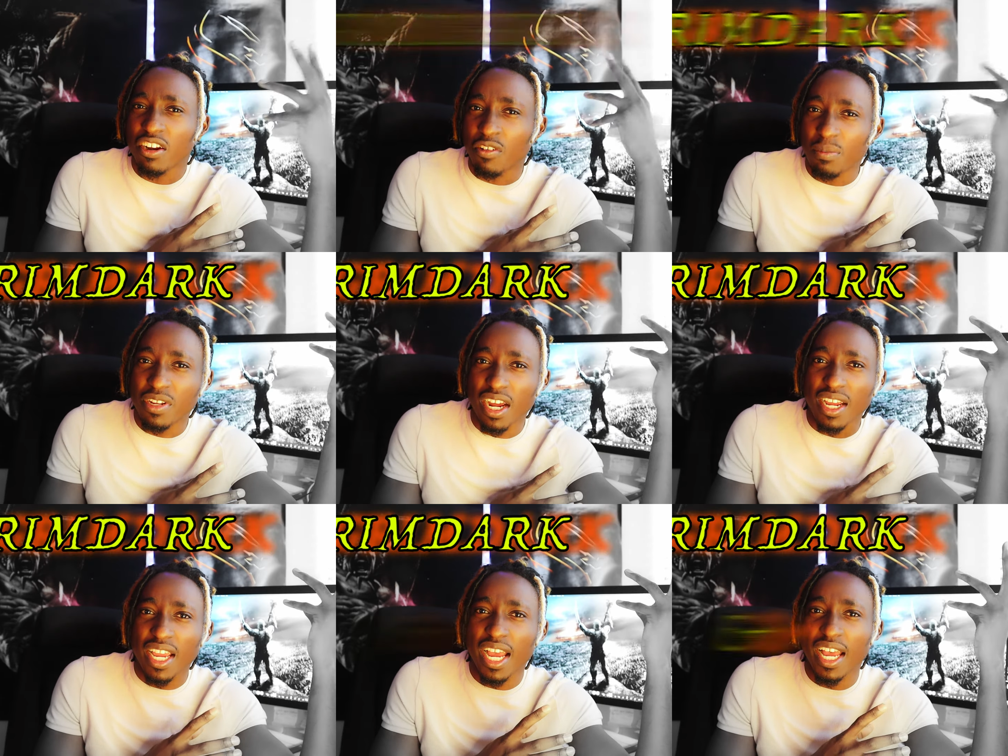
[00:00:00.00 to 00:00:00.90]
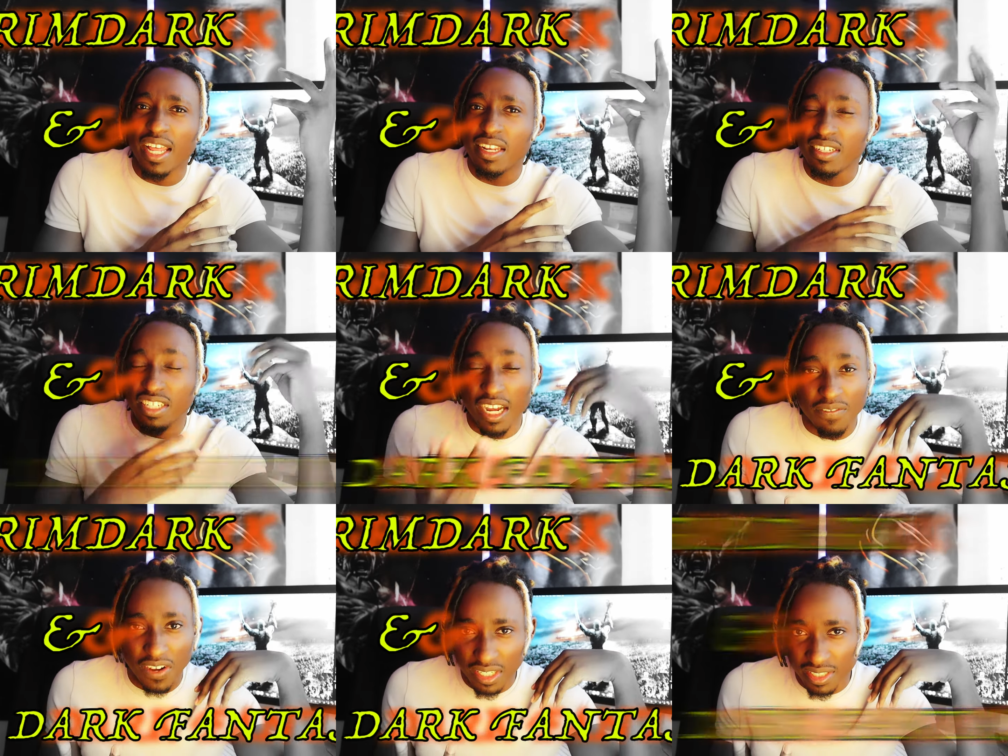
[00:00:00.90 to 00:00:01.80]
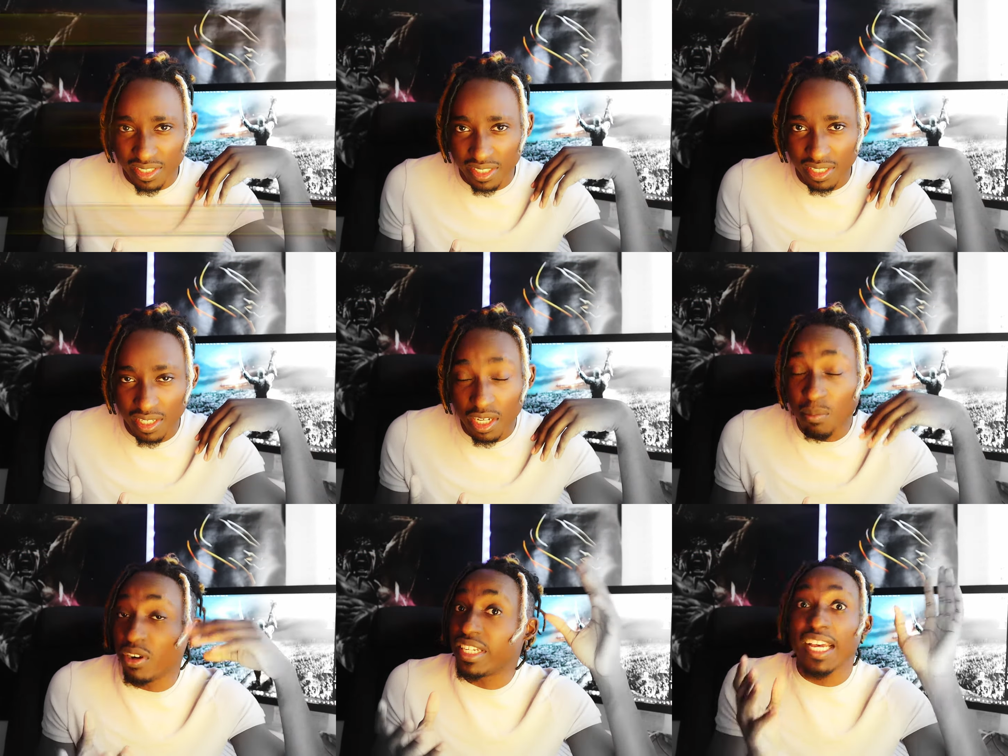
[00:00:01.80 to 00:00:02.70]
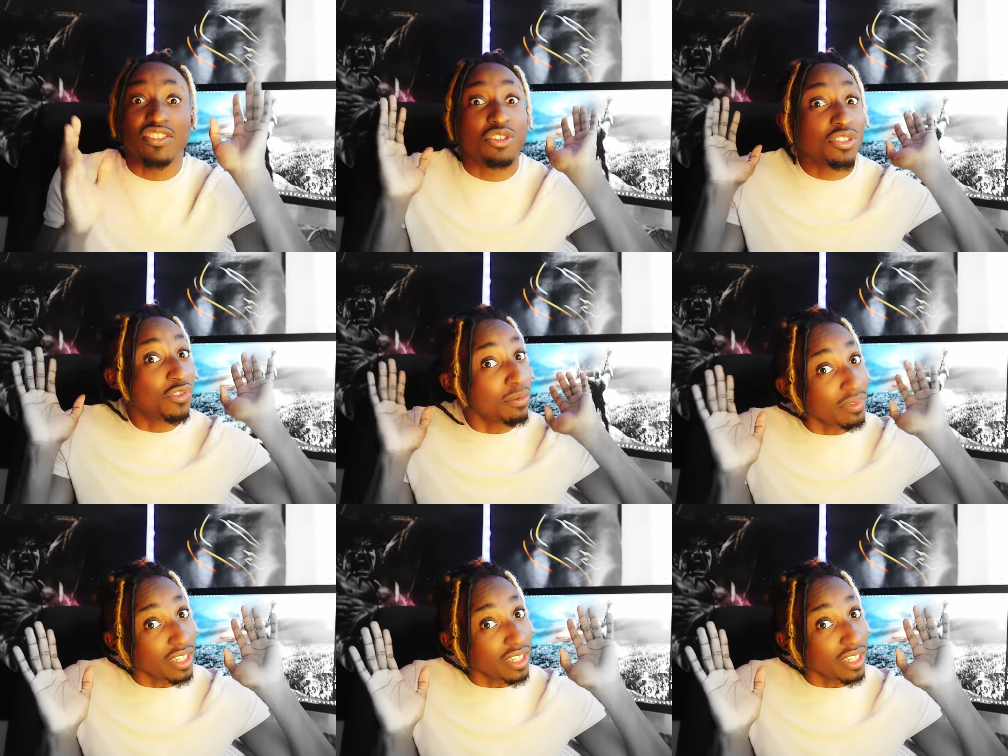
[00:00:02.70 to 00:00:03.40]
Grimdark and dark fantasy. But that's just for